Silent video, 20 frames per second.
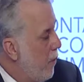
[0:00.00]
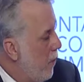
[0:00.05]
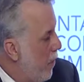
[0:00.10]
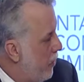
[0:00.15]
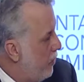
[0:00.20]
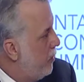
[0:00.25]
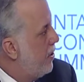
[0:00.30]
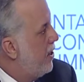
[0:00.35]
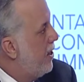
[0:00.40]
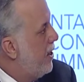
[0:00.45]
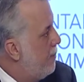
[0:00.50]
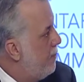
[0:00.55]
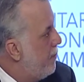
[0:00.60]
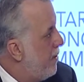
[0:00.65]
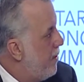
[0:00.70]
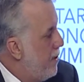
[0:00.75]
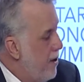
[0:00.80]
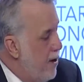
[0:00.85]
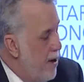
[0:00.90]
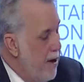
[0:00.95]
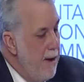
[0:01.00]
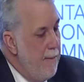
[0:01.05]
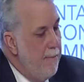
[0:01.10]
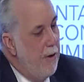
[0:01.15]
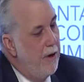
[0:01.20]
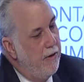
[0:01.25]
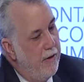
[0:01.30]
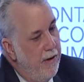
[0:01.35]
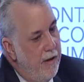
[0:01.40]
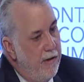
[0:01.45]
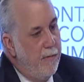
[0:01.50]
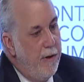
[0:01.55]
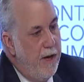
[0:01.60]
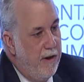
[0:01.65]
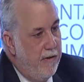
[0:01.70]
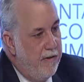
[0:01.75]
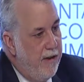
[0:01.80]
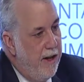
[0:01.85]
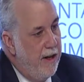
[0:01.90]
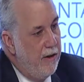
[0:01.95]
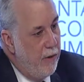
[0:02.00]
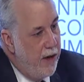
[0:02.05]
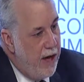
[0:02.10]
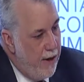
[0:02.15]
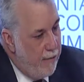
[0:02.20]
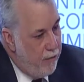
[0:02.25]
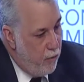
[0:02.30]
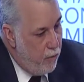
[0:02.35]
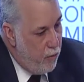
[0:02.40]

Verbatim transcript: want to keep. But this being said, we have to